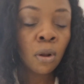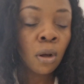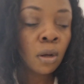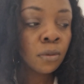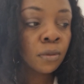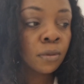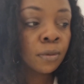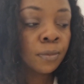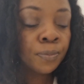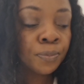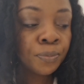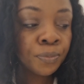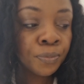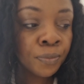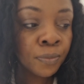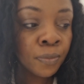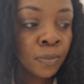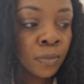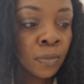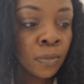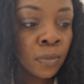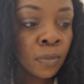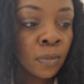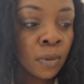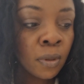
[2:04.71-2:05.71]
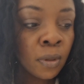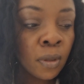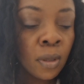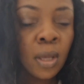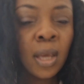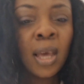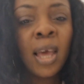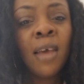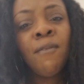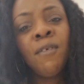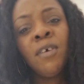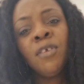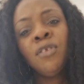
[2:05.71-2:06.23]
lot.
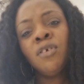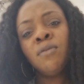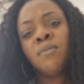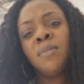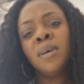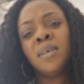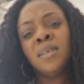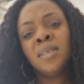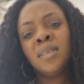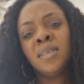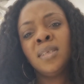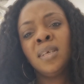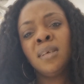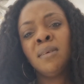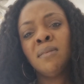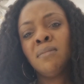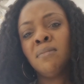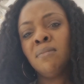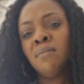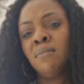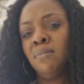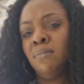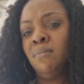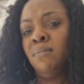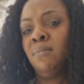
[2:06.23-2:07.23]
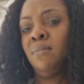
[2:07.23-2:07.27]
And Fantomas said,